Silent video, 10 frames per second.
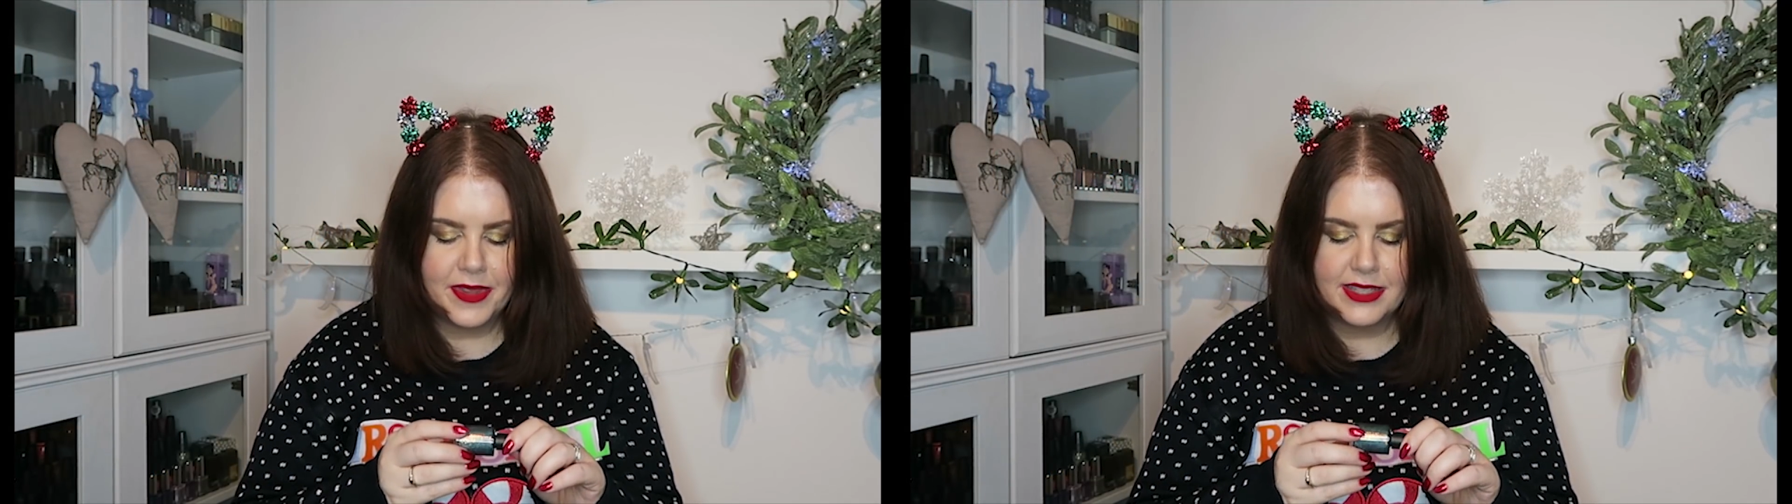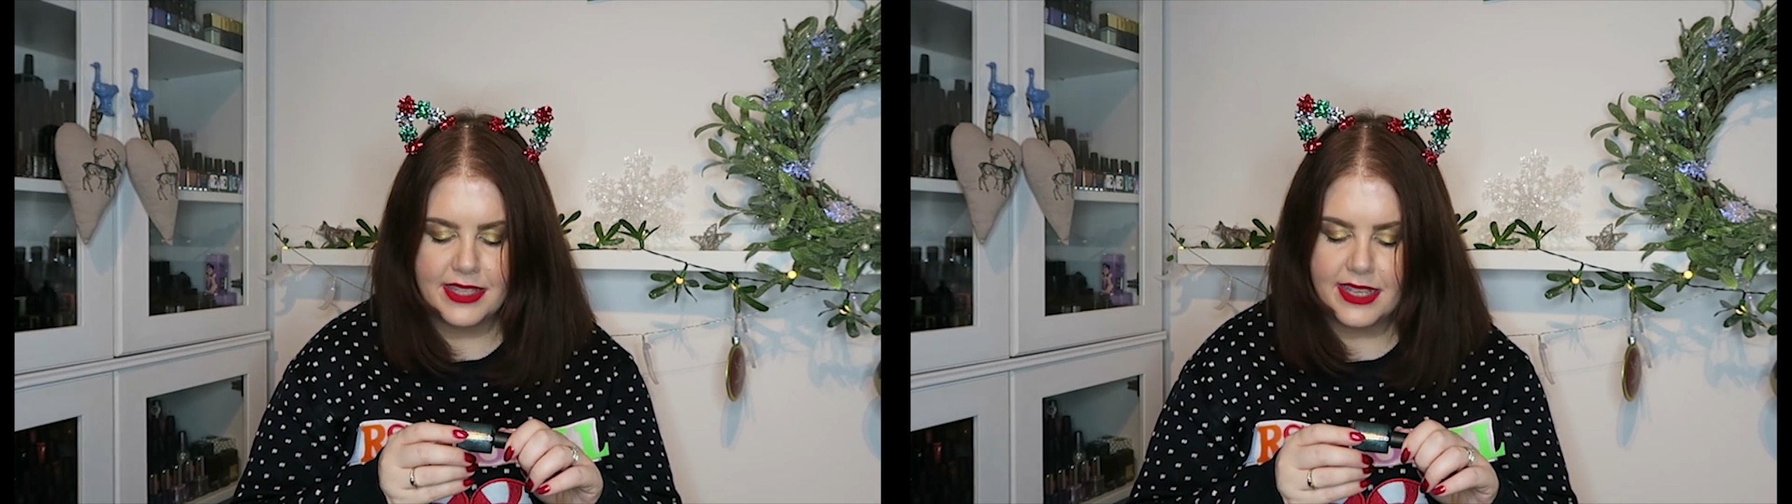
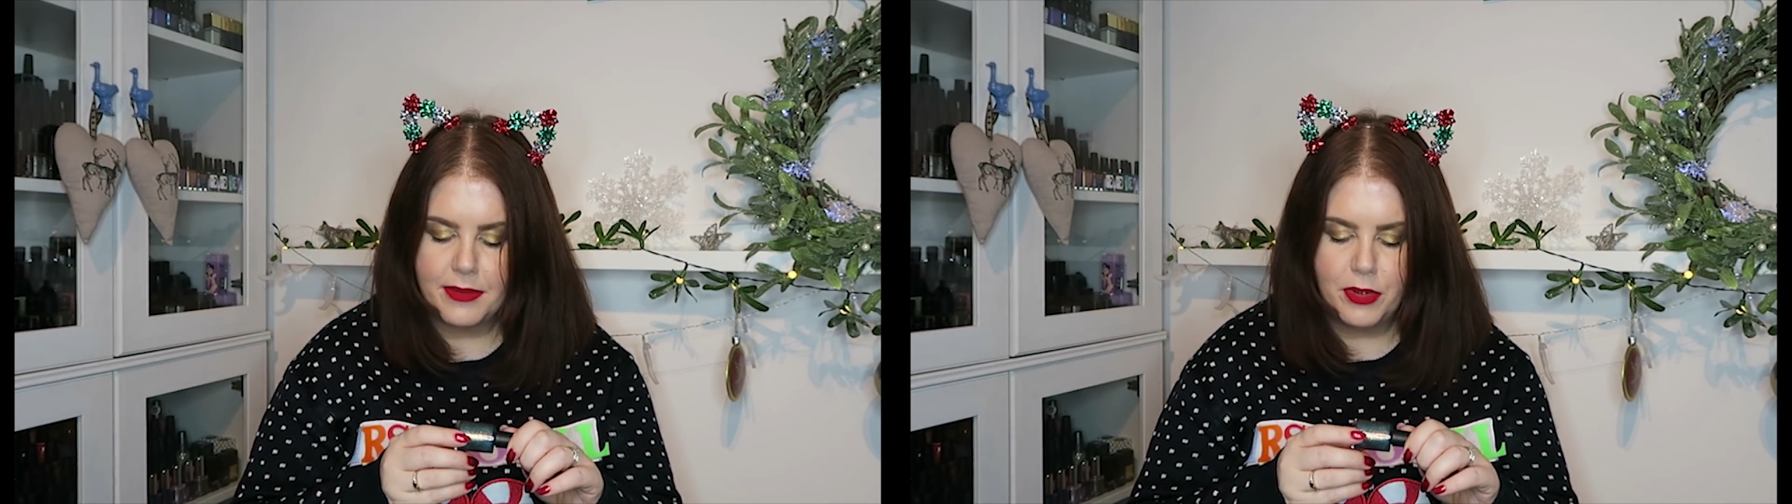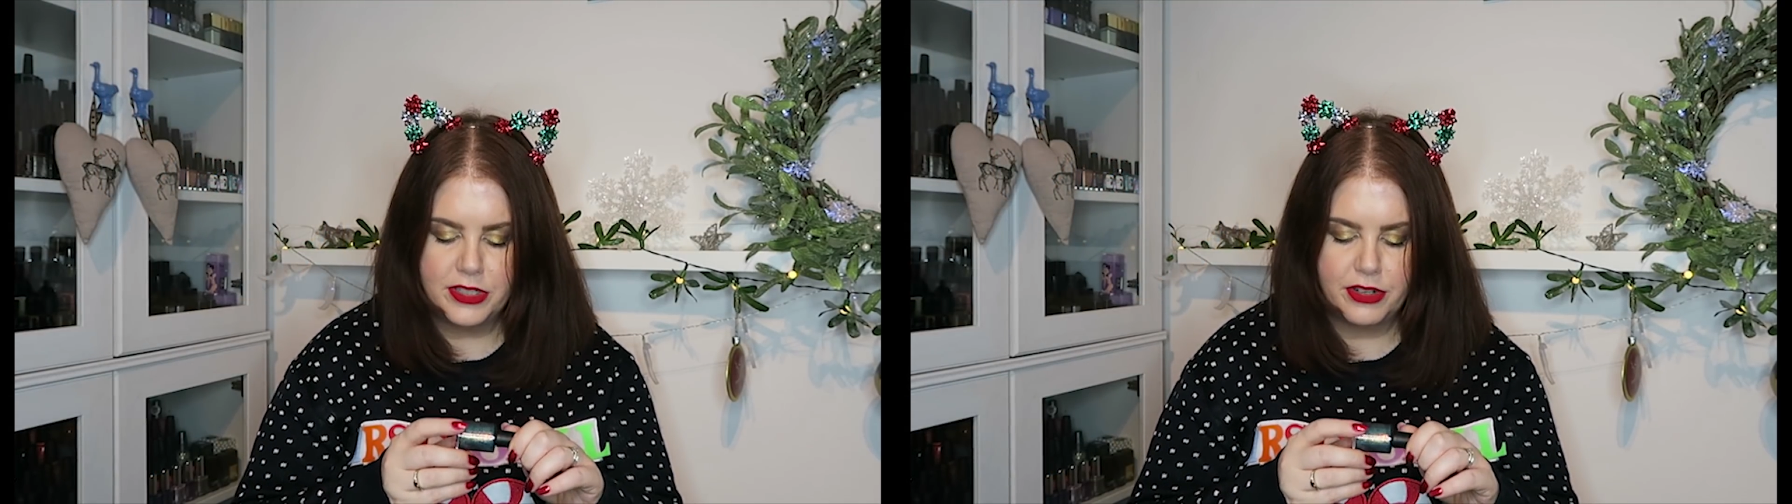it's like
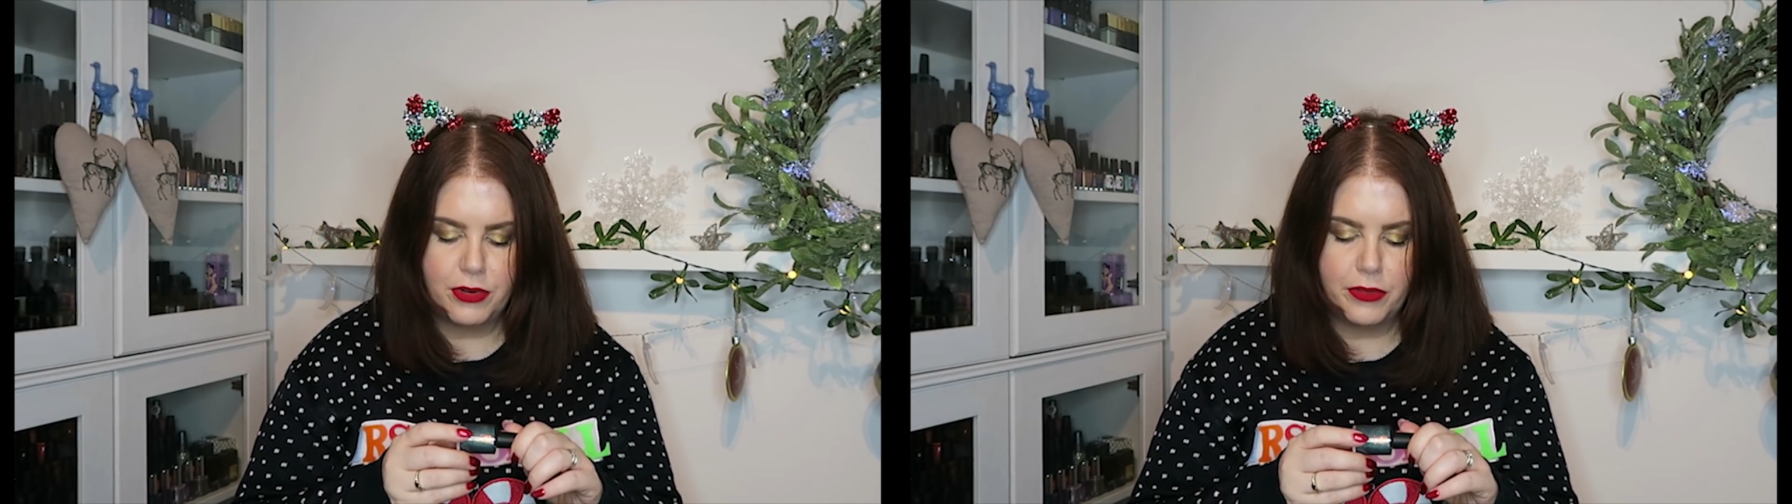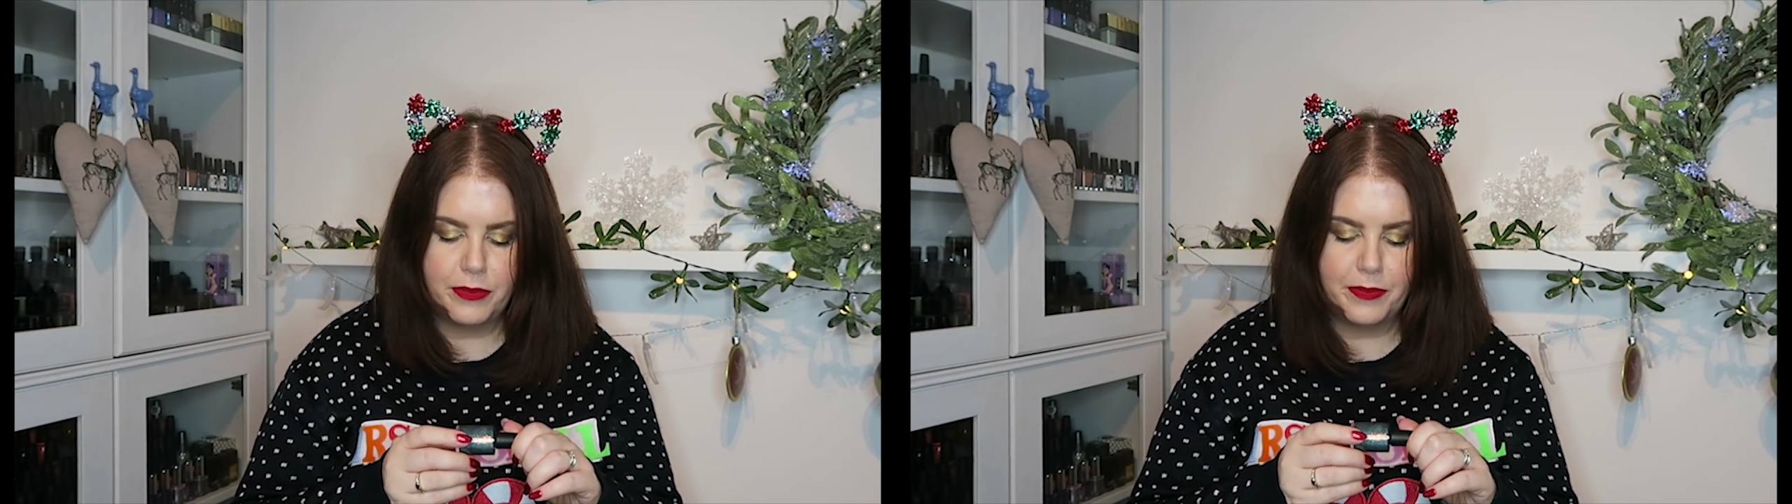a
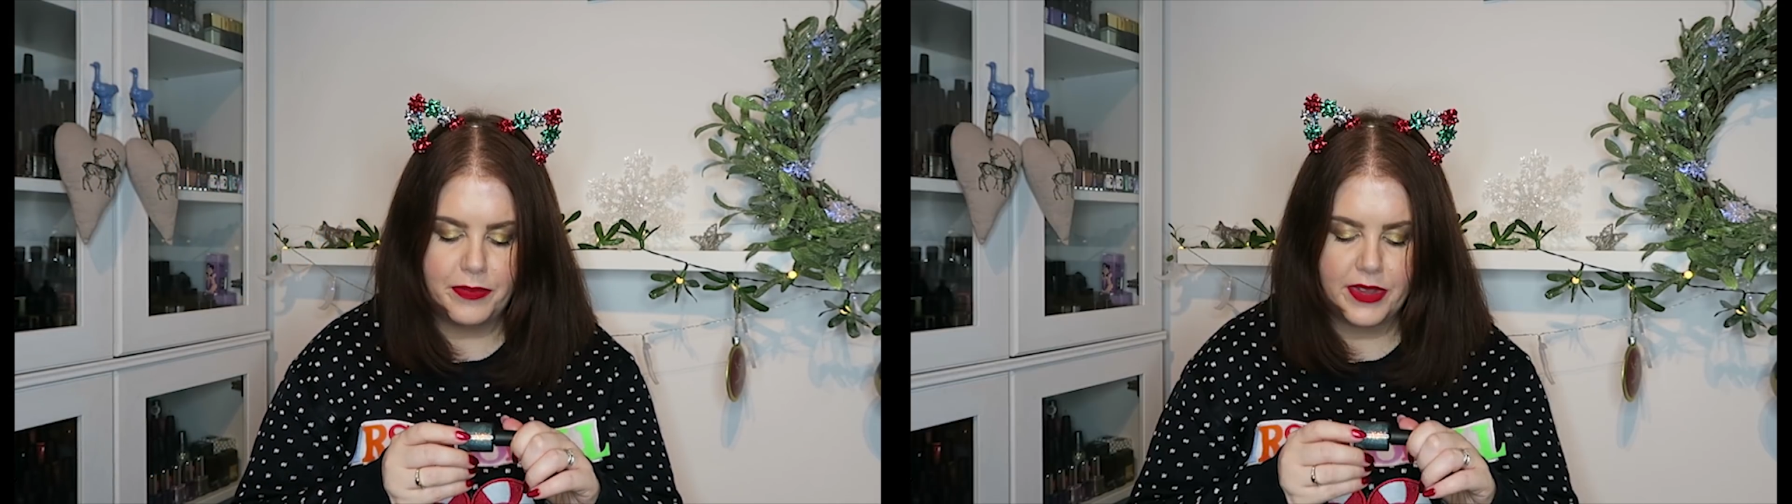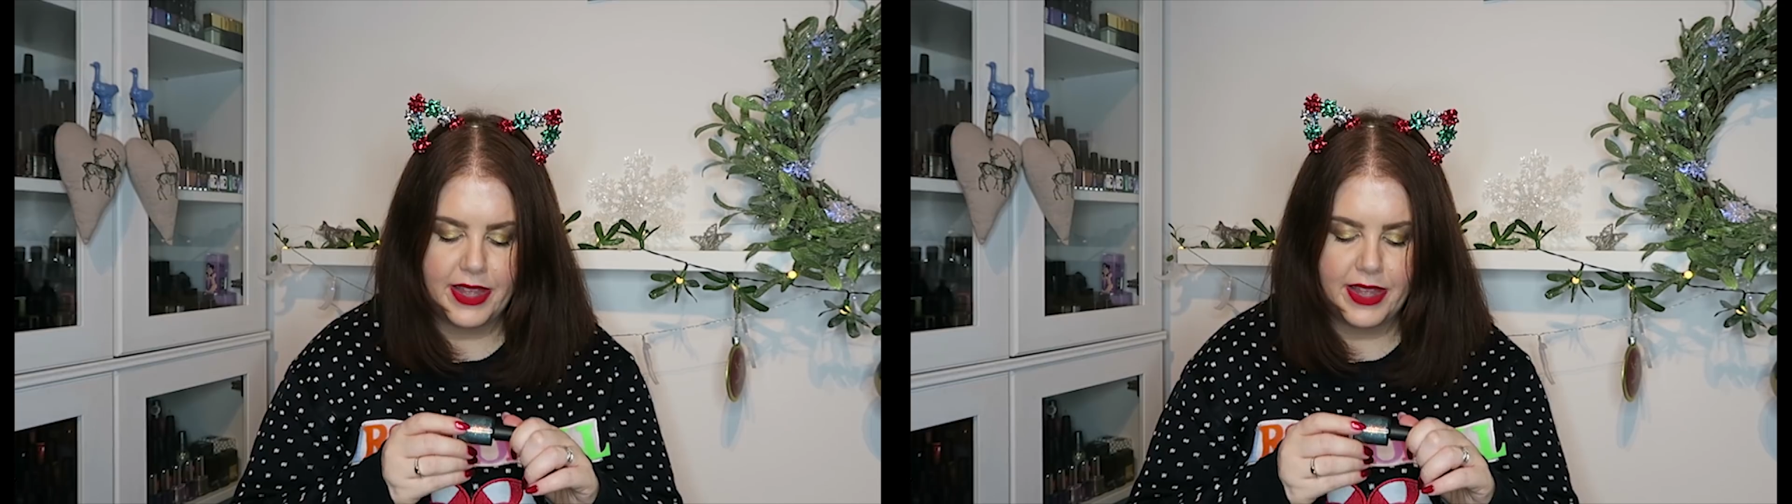multichrome,